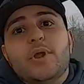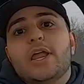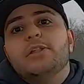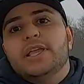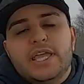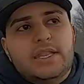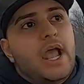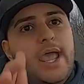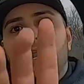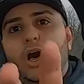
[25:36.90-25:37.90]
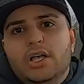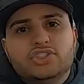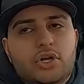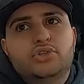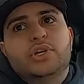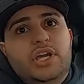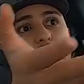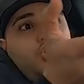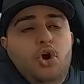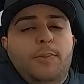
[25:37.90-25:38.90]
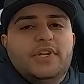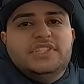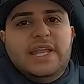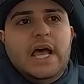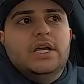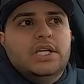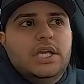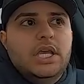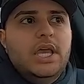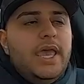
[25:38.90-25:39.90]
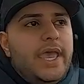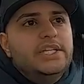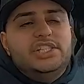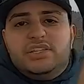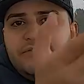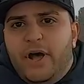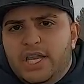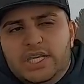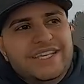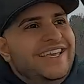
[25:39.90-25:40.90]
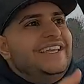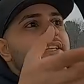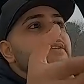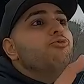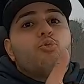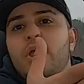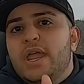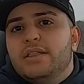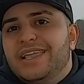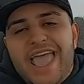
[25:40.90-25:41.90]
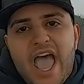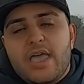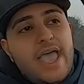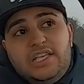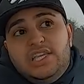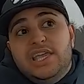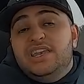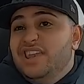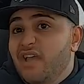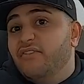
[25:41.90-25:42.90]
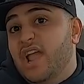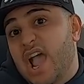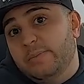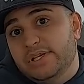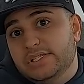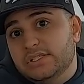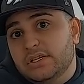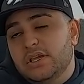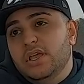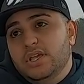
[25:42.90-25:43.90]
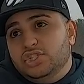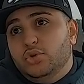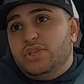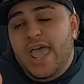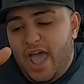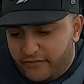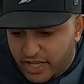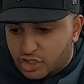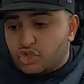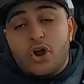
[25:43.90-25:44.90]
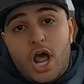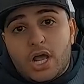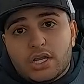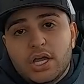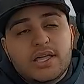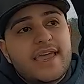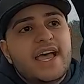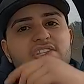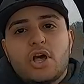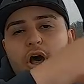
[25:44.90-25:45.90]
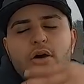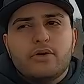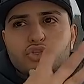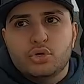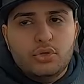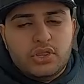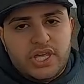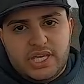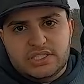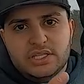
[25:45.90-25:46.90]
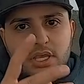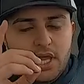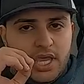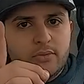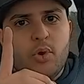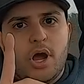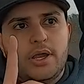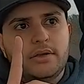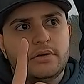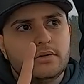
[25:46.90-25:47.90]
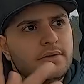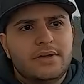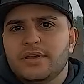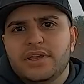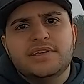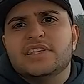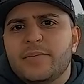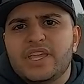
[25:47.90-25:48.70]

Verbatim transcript: you rarely get that. And also you get a cool personality and she's funny. It rarely ha actually it never happens. So to have a truck that has all those cool things in one is